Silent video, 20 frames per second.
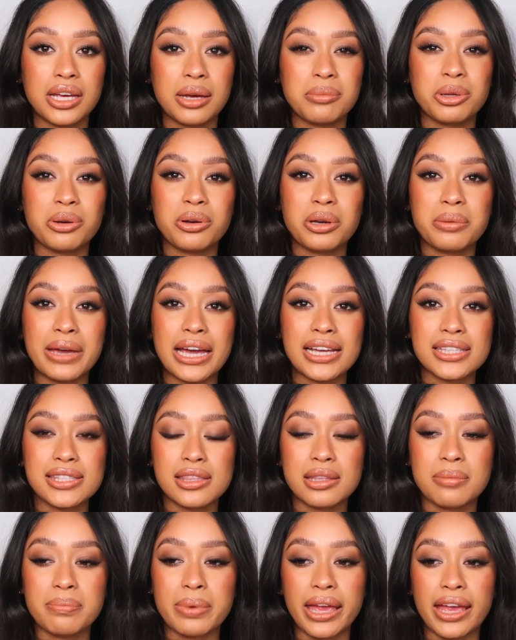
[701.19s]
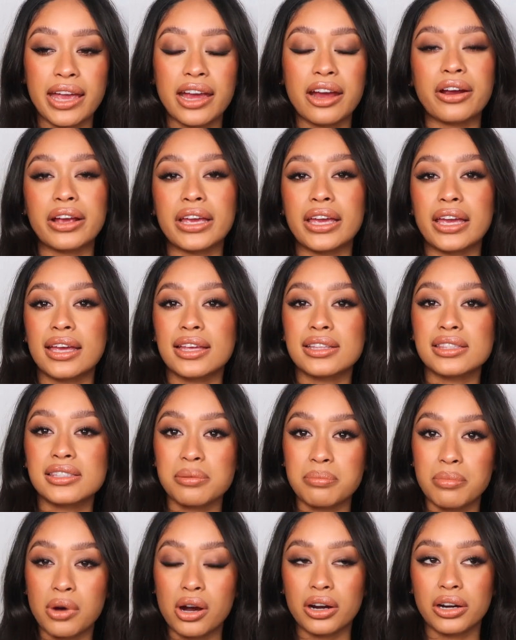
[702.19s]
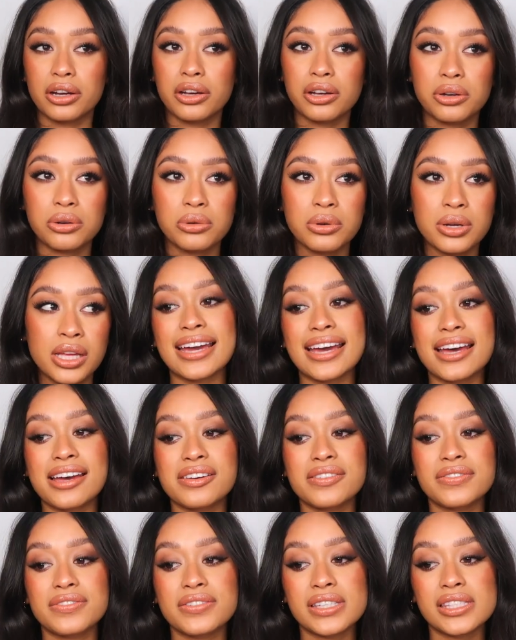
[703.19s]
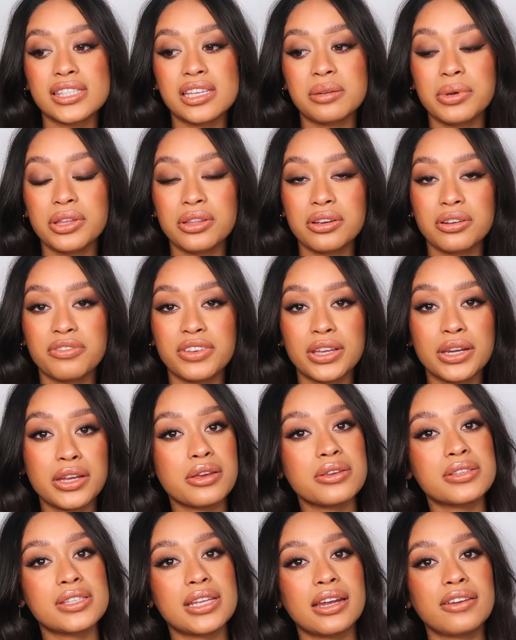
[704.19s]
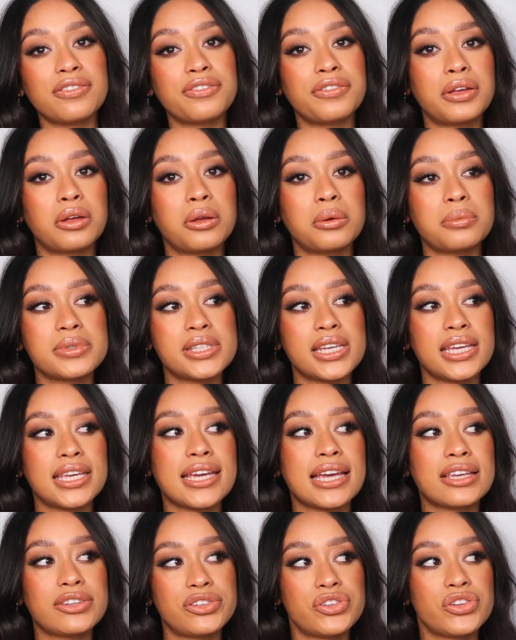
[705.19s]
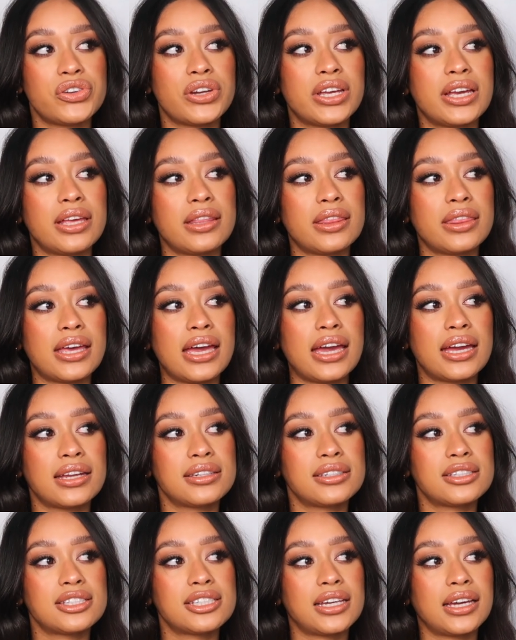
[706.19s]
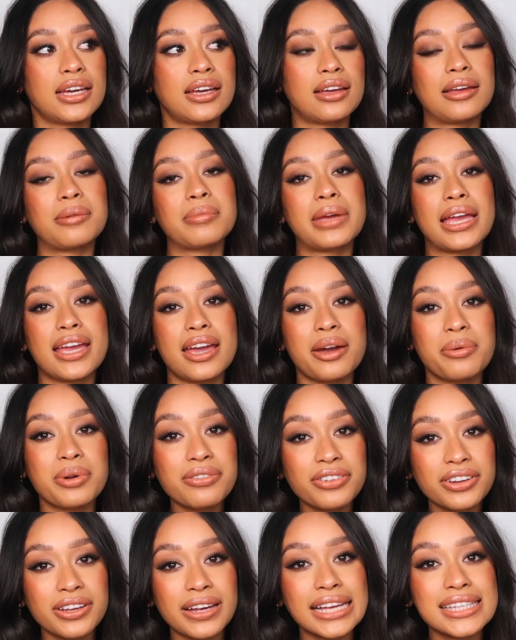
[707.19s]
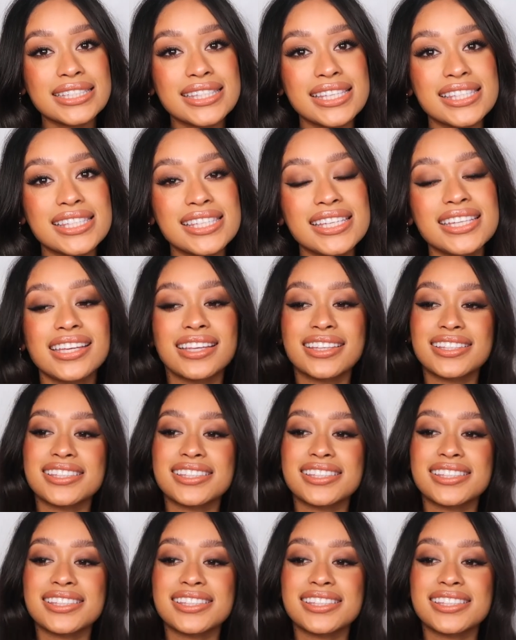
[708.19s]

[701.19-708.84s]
I'm going back to the Bay Area tomorrow. I have some other videos that I filmed yesterday that um, I can't wait for you guys to see.